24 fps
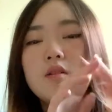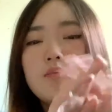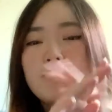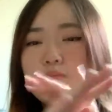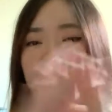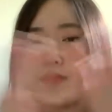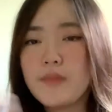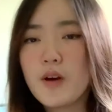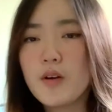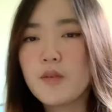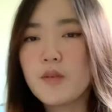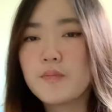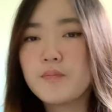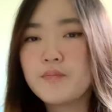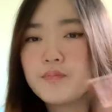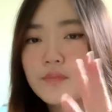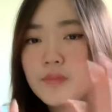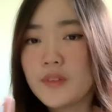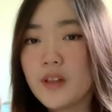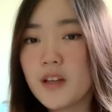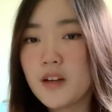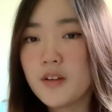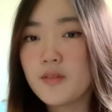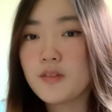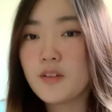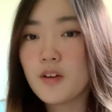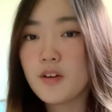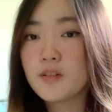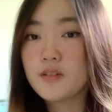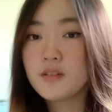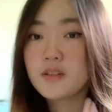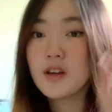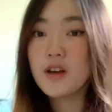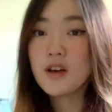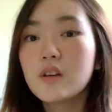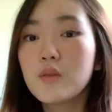No, none of
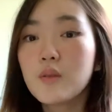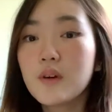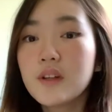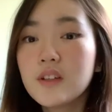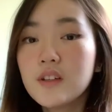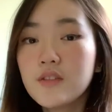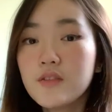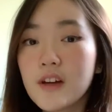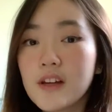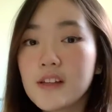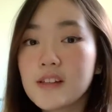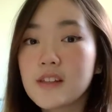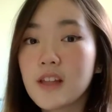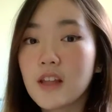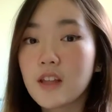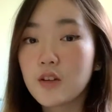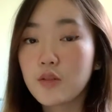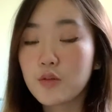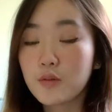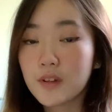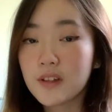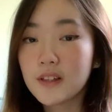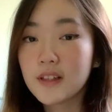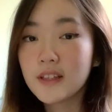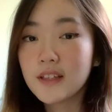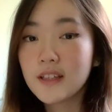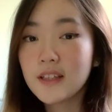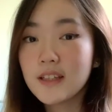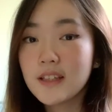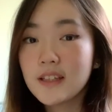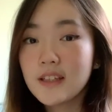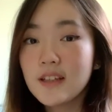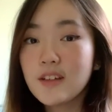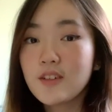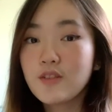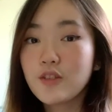those. The one device that you really
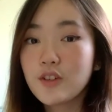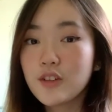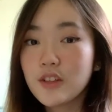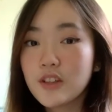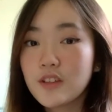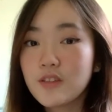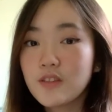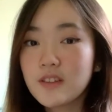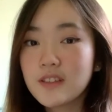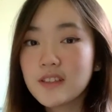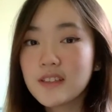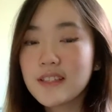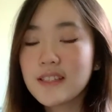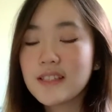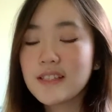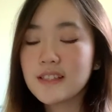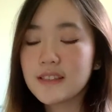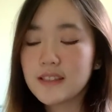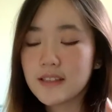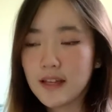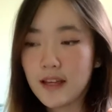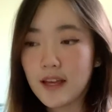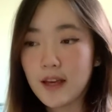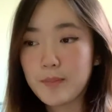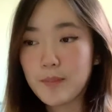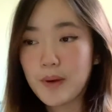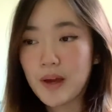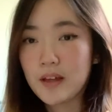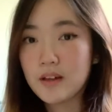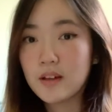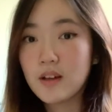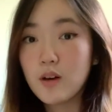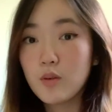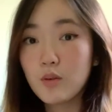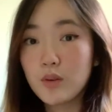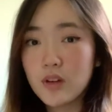need for university is an iPad.
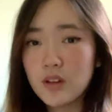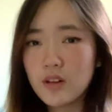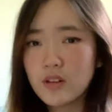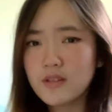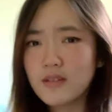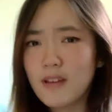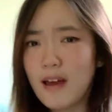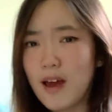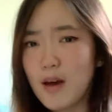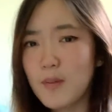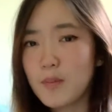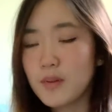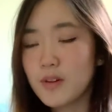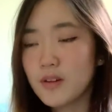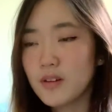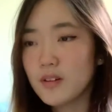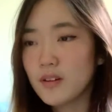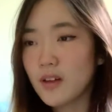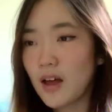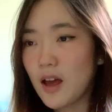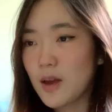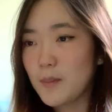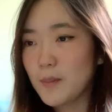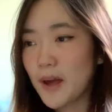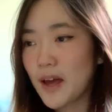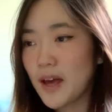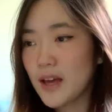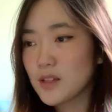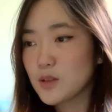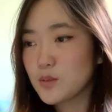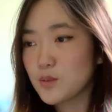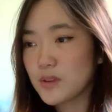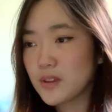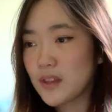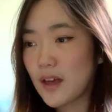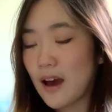One of those Apple
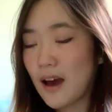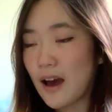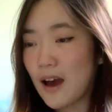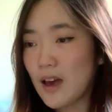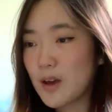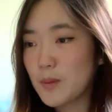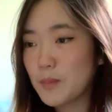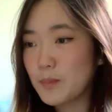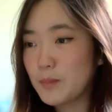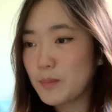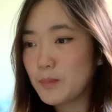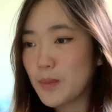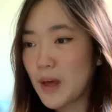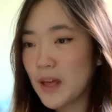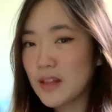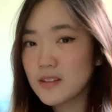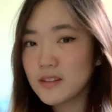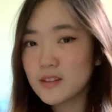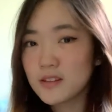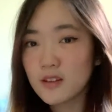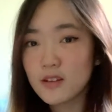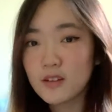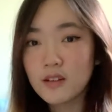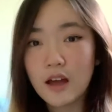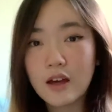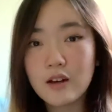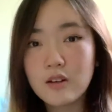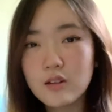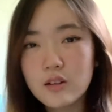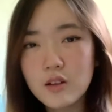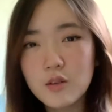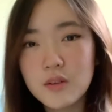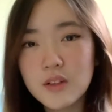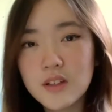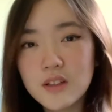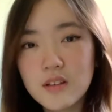iPads with the iPencil, I don't
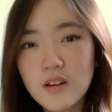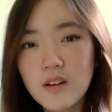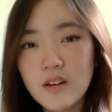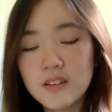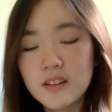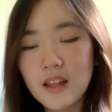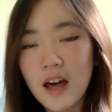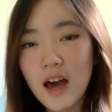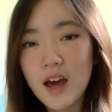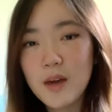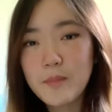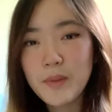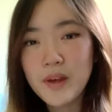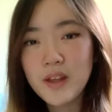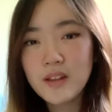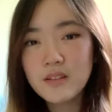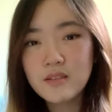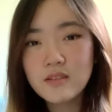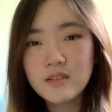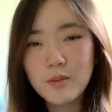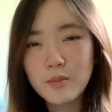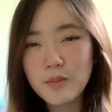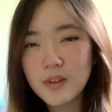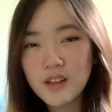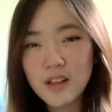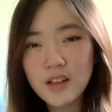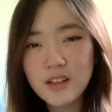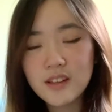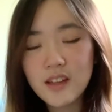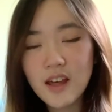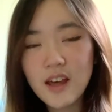know what it's called, the iPen, something like